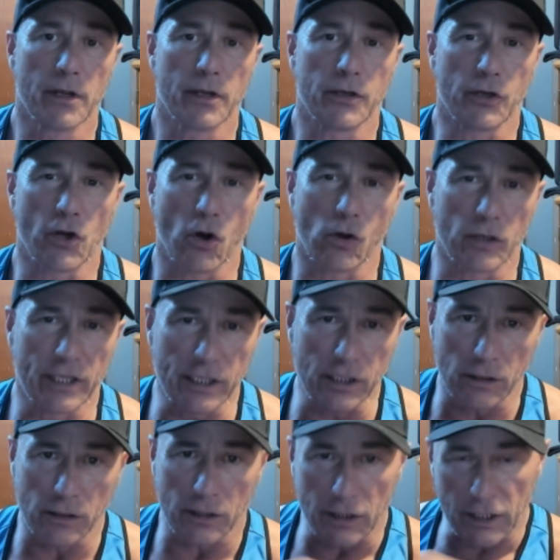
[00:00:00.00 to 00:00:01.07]
you know,
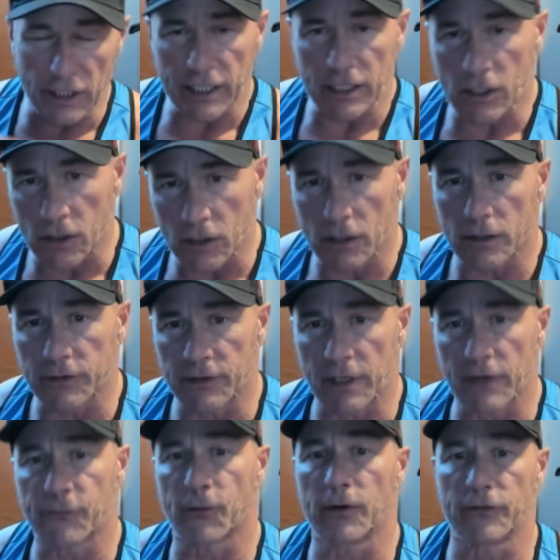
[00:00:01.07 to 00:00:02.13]
little
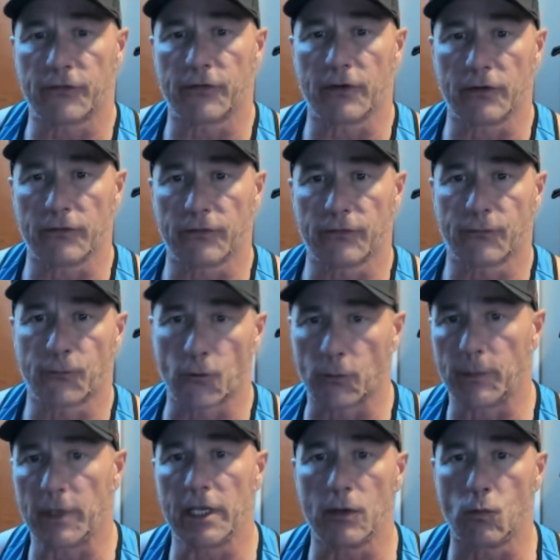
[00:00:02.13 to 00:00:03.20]
differences for
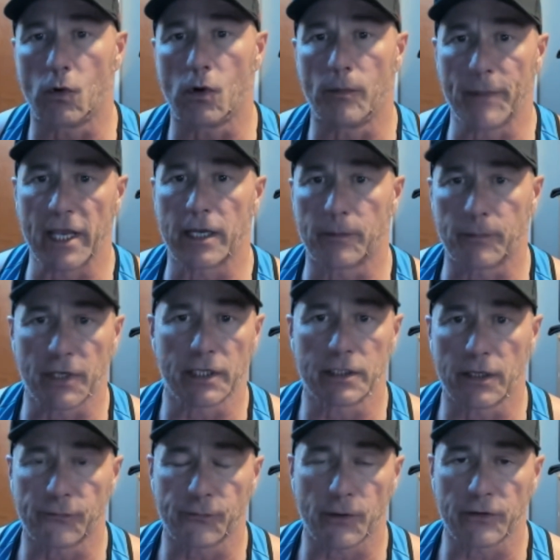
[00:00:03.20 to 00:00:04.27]
me will make a big
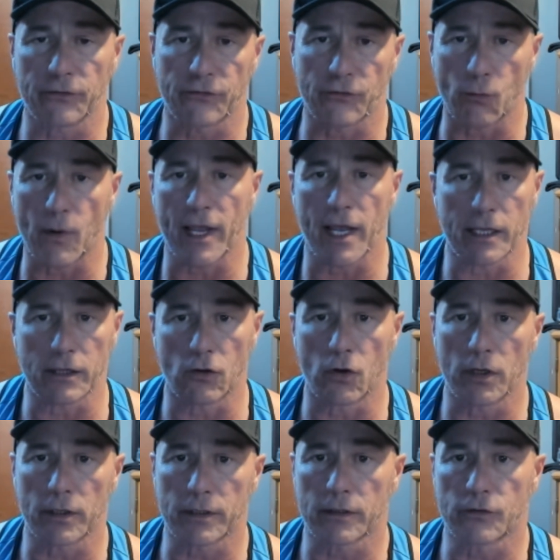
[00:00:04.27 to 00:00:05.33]
difference, the way I look,